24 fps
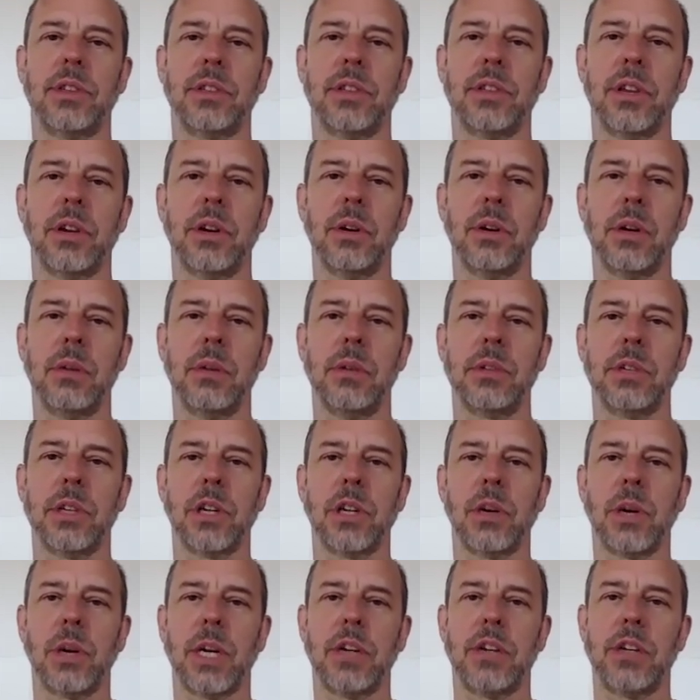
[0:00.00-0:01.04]
So it was a
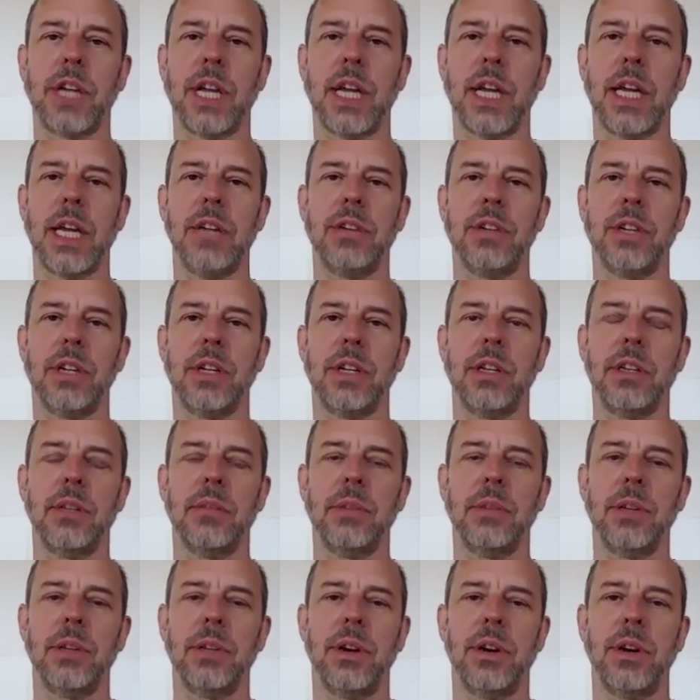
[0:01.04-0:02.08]
quick change into
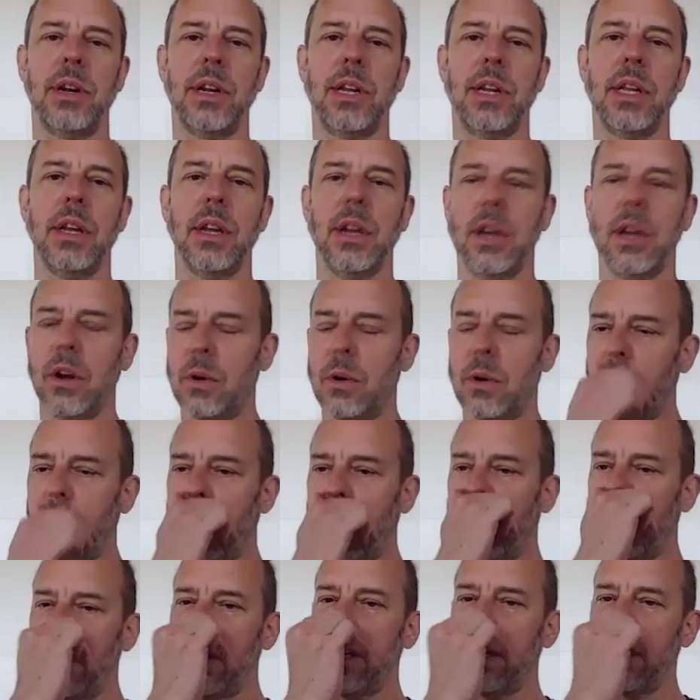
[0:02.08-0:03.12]
modernity
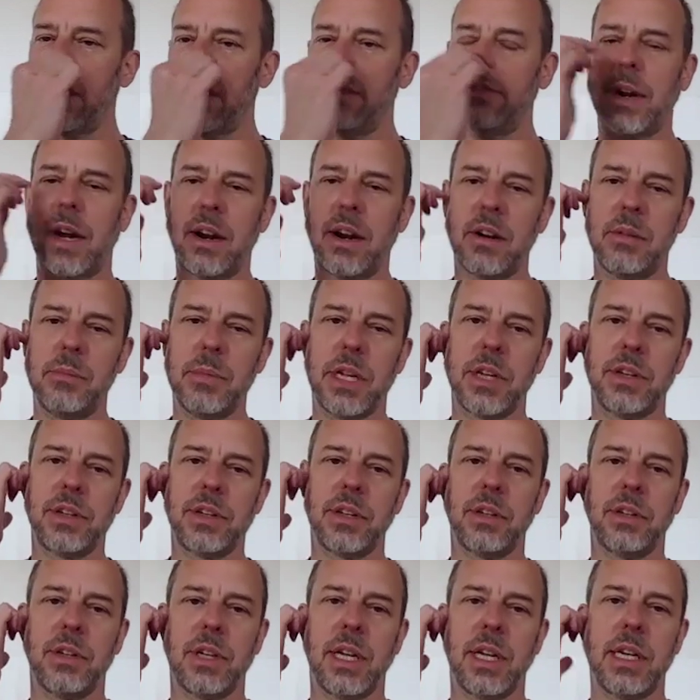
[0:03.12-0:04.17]
where the
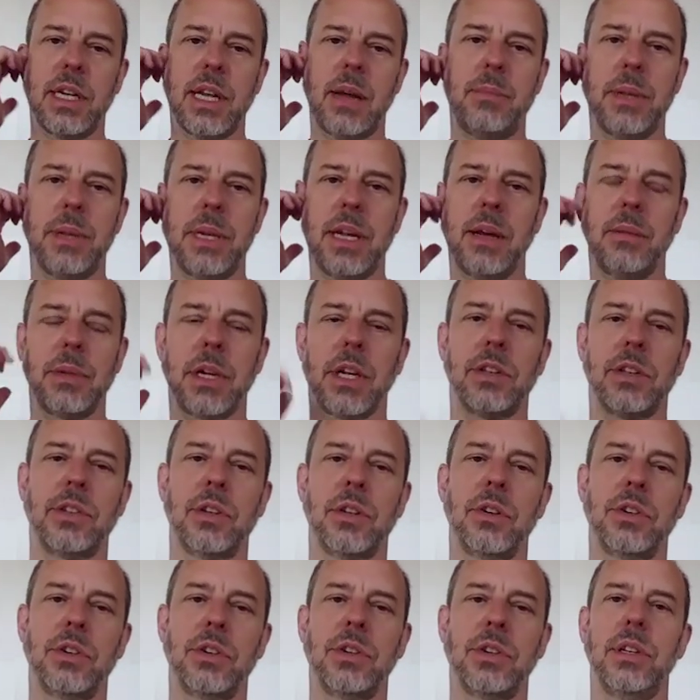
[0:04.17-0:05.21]
environmental and epidemic
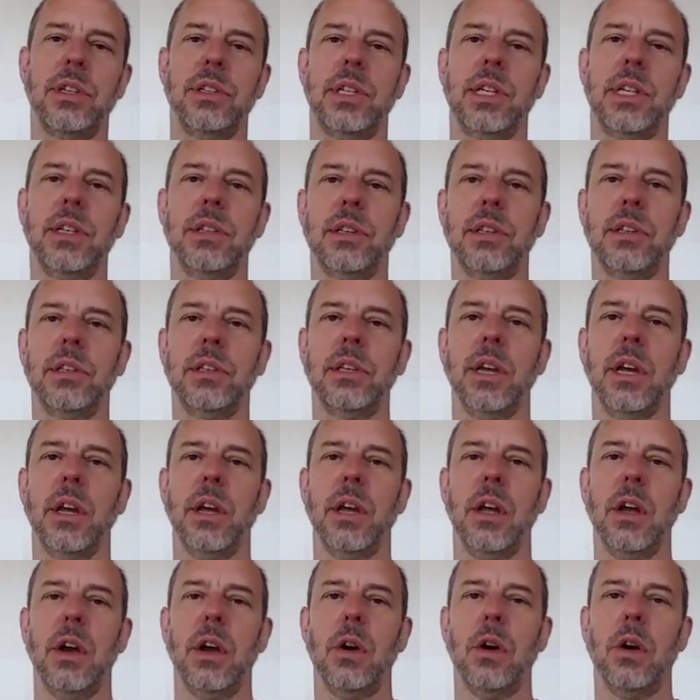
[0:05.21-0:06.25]
social diseases
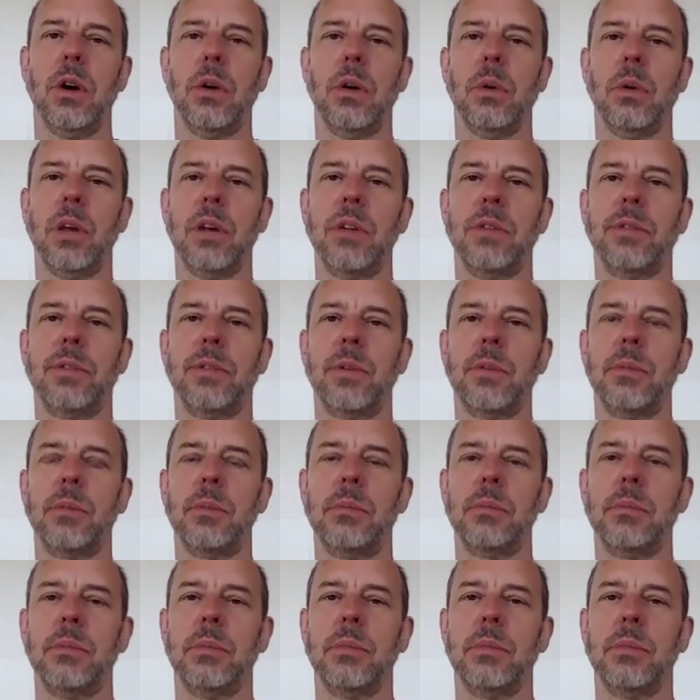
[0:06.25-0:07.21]
went from